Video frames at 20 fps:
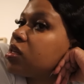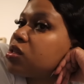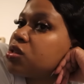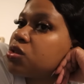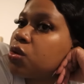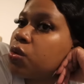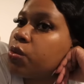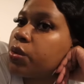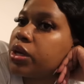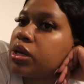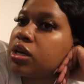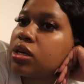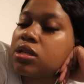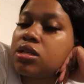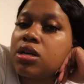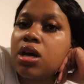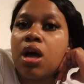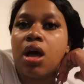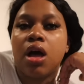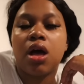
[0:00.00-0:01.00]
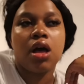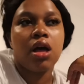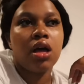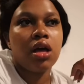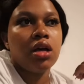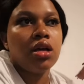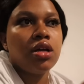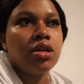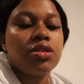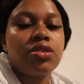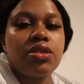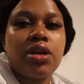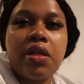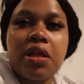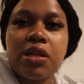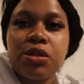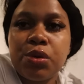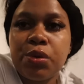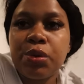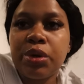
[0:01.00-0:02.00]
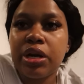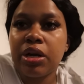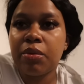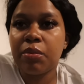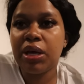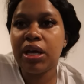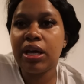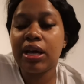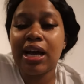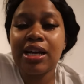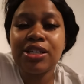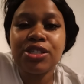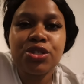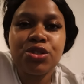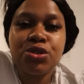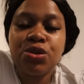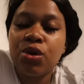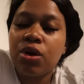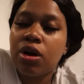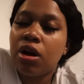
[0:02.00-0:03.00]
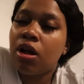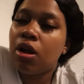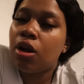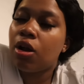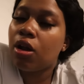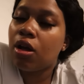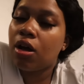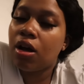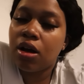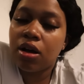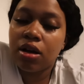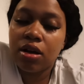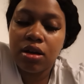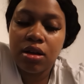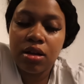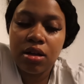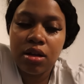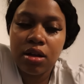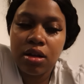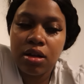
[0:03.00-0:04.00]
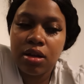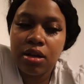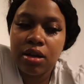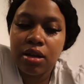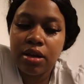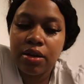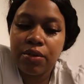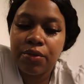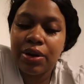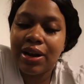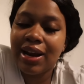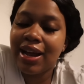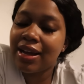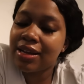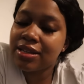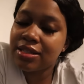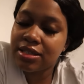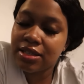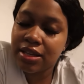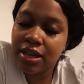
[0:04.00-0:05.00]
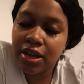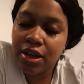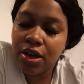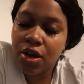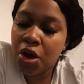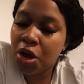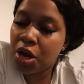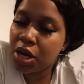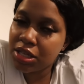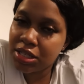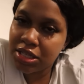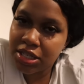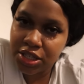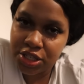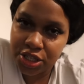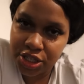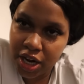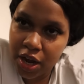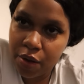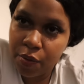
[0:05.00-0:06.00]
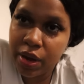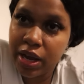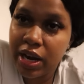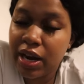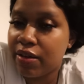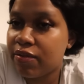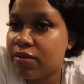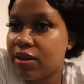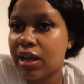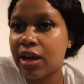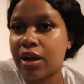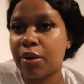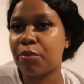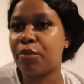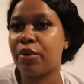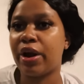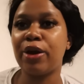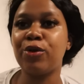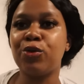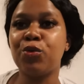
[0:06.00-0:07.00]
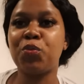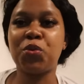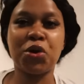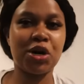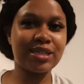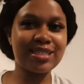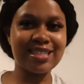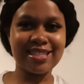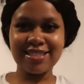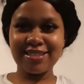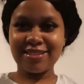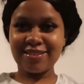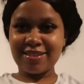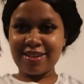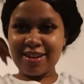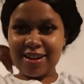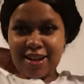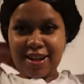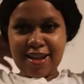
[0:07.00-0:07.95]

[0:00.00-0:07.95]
That's so weird. So yeah, that's what we're gonna make. I just took a long, relaxing, hot shower, and I feel like a brand new person.